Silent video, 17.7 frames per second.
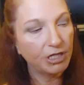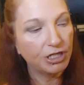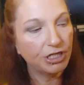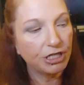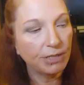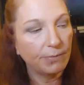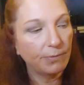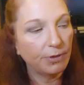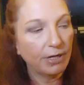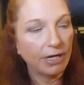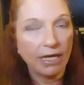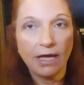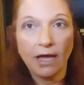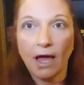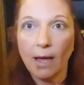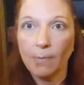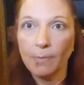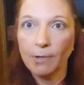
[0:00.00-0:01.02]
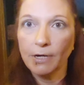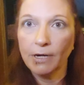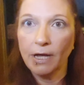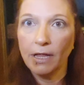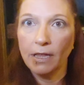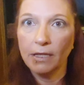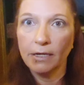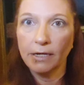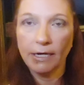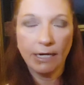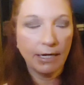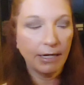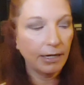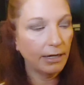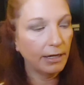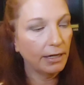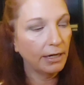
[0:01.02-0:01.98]
shimmery copper color
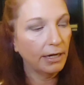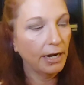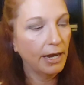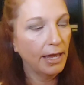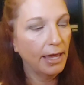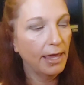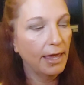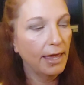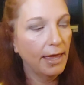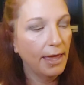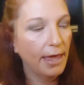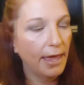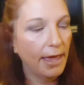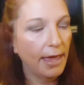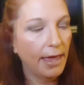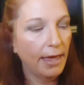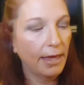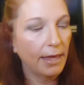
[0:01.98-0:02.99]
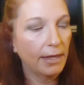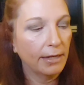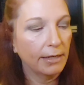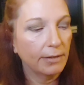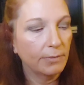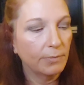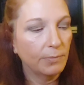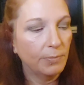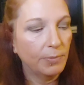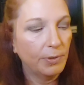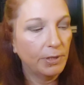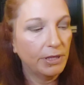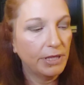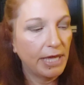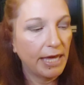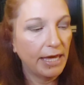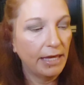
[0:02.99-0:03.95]
here and
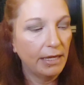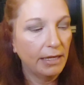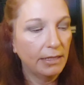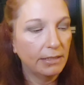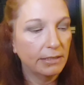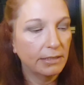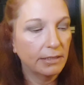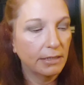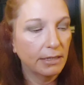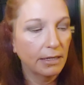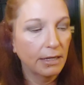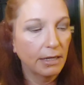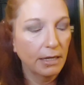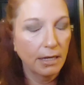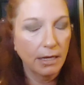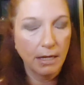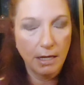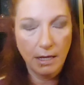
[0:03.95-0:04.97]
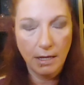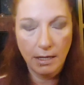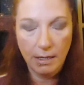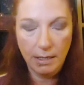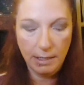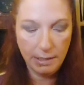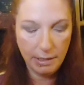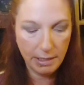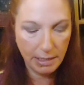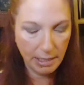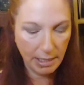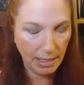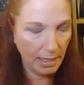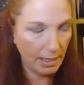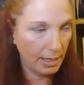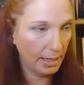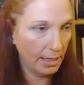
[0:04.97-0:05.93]
put that on
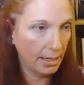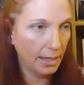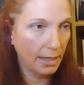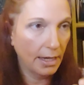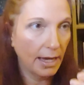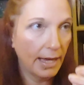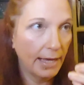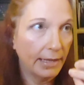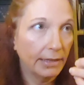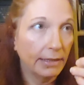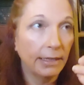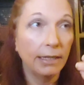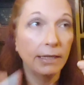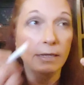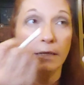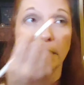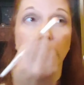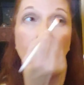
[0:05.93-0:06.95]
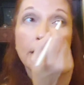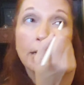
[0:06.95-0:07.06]
the eyelid.